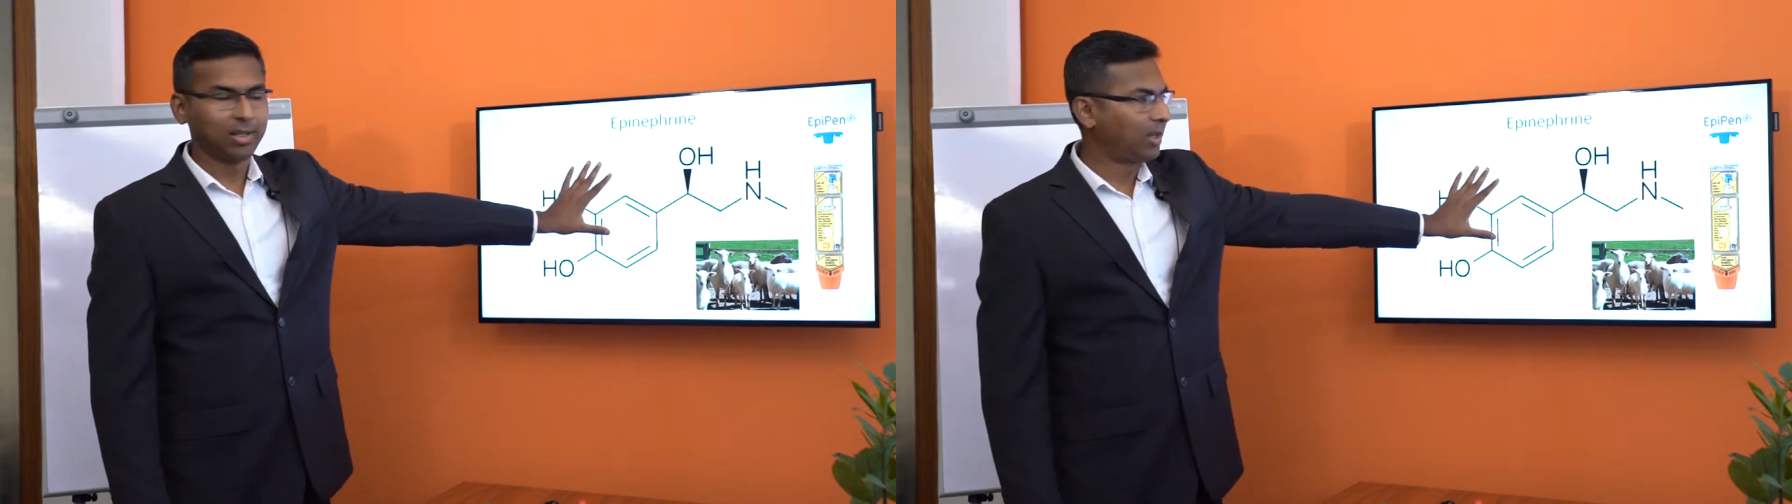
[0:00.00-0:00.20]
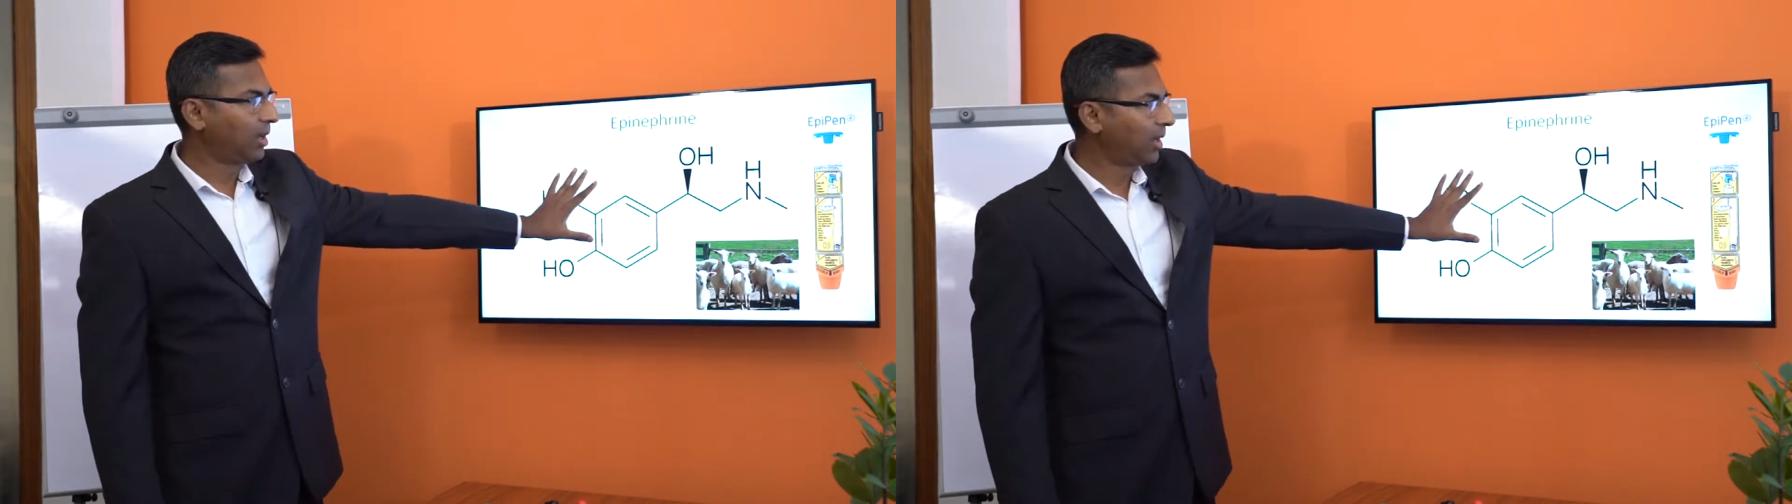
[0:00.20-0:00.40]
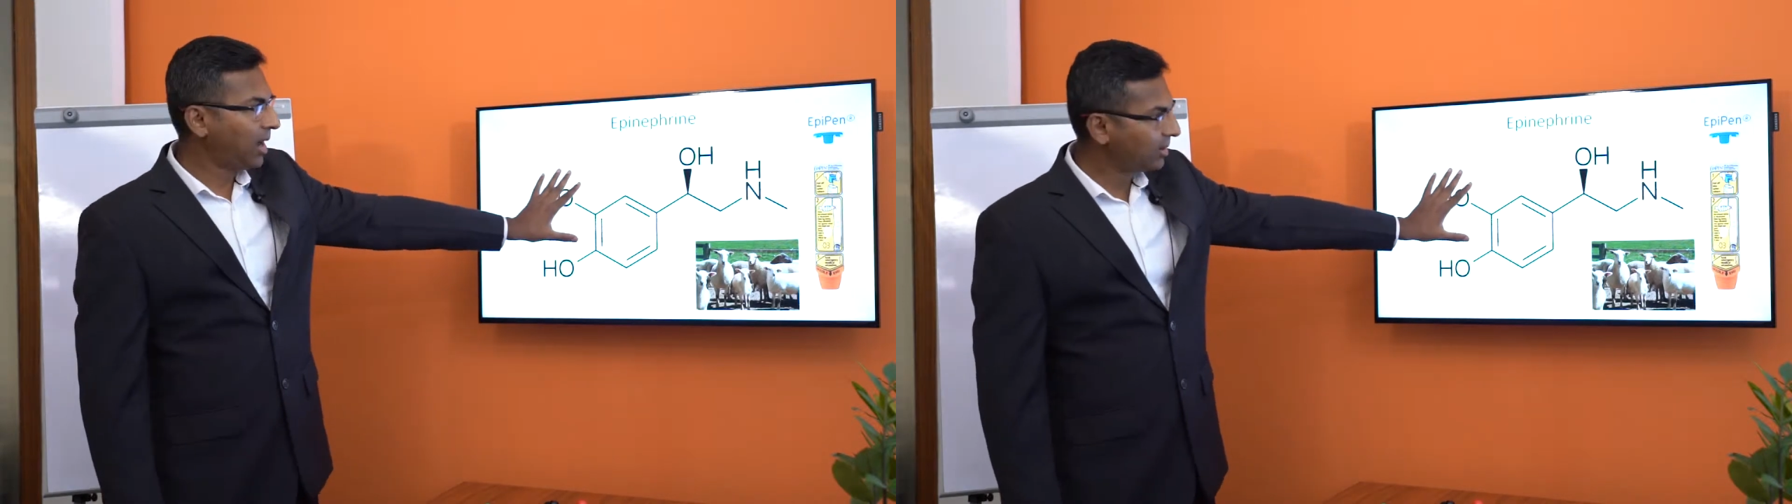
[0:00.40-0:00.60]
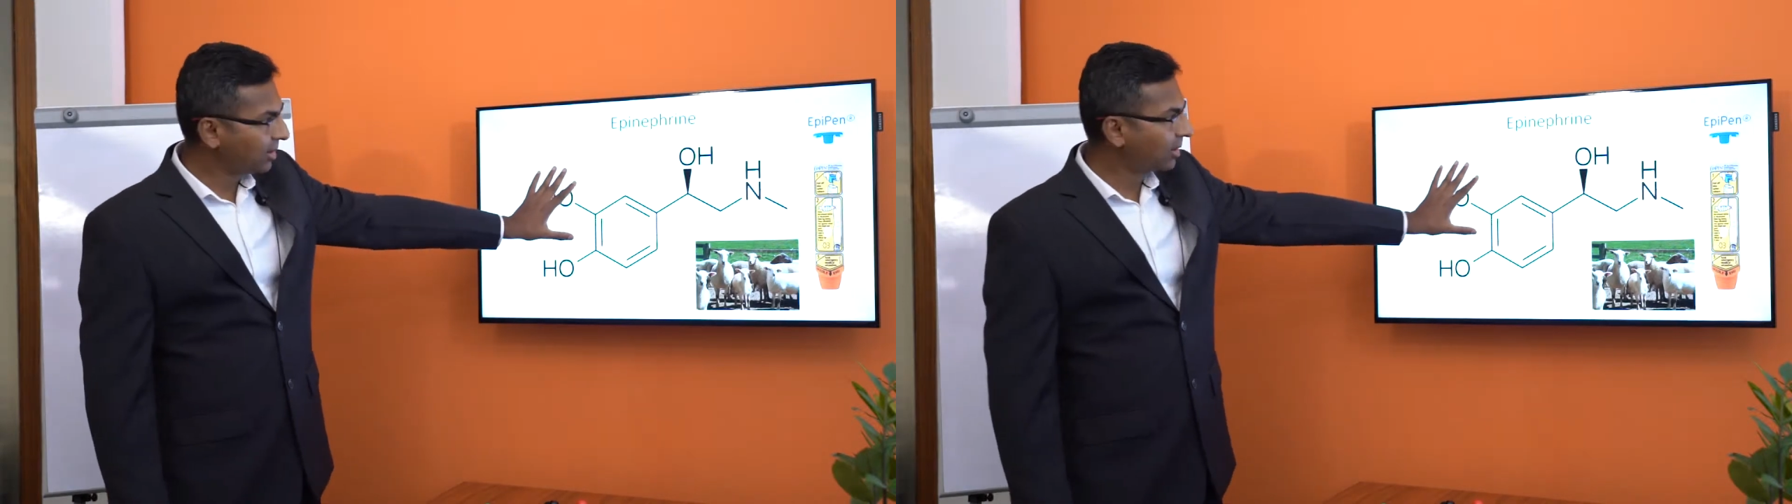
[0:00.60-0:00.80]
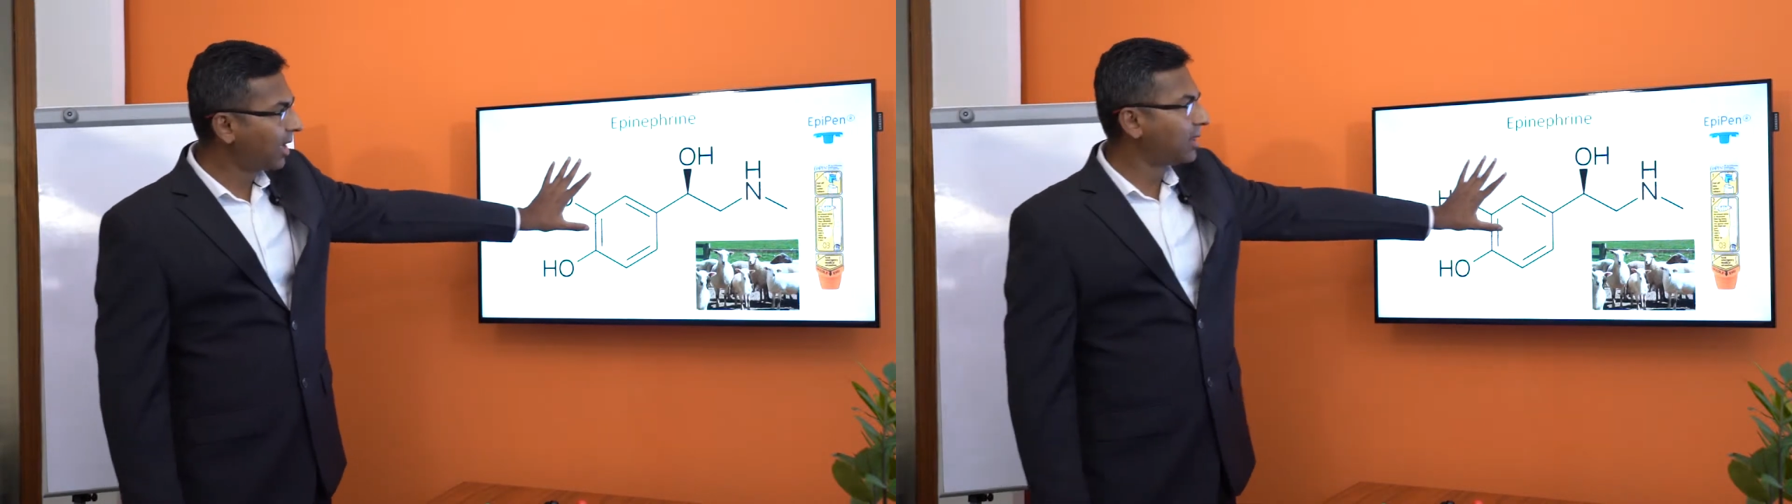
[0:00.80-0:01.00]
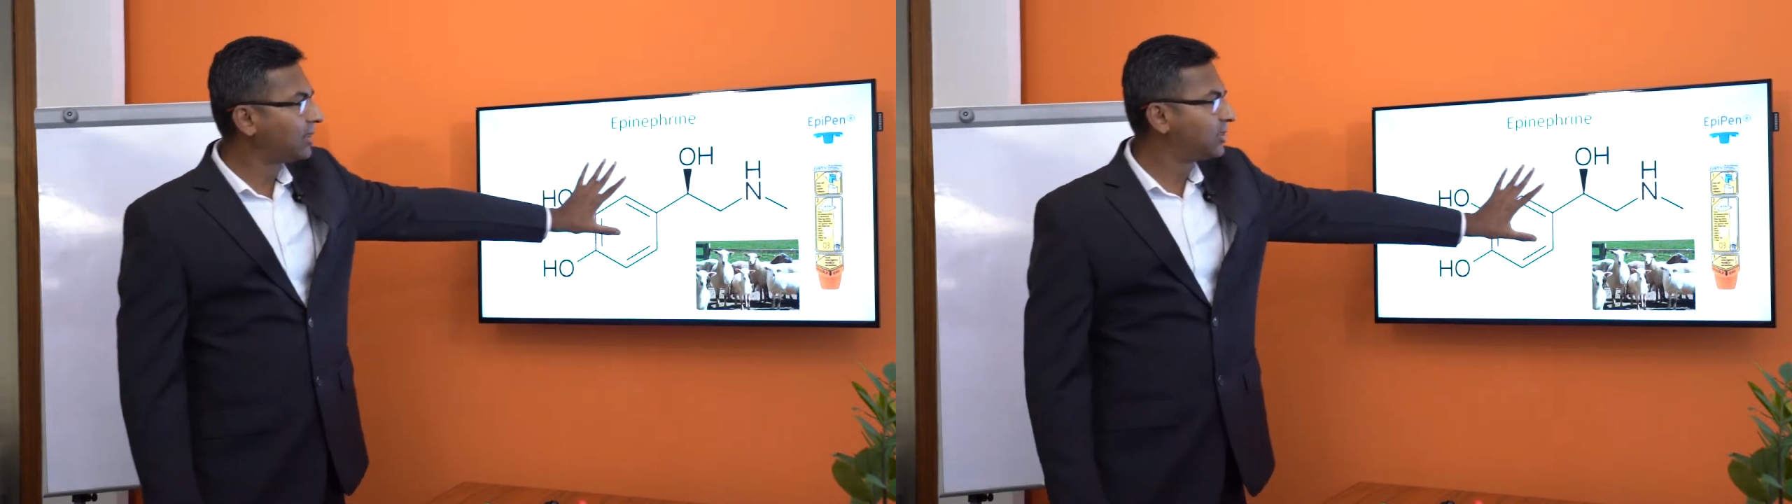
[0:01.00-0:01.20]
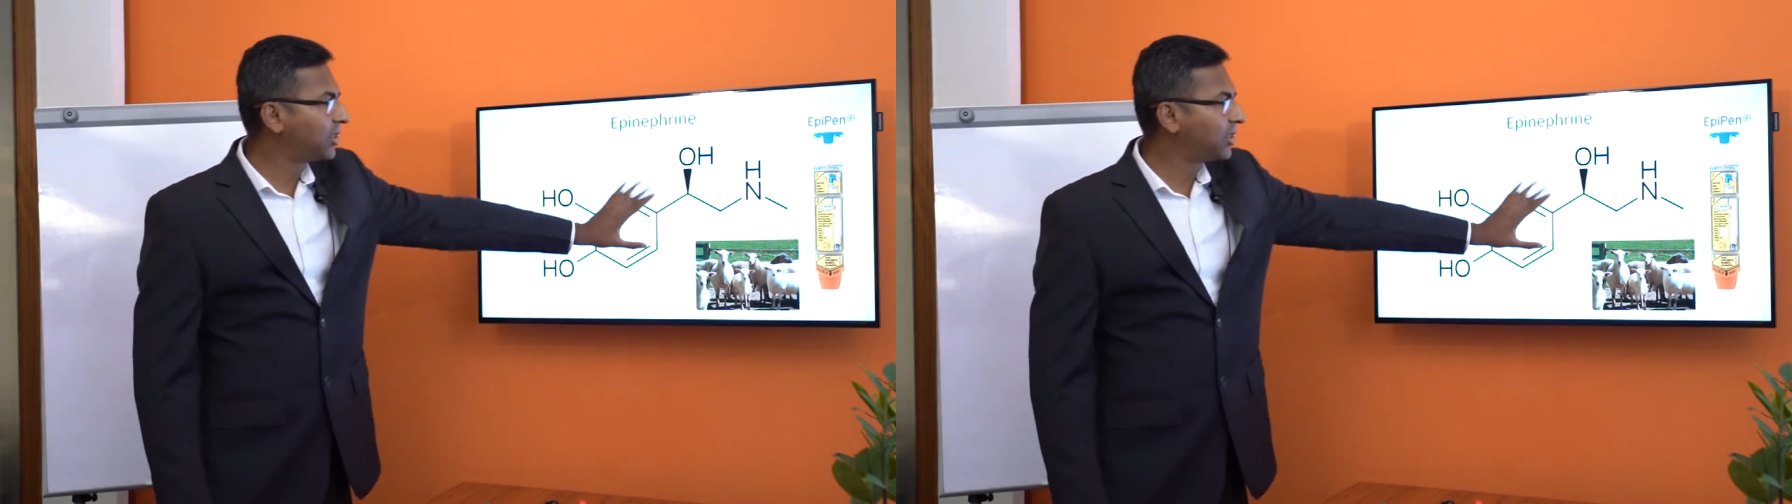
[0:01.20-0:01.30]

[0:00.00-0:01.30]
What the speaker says: other than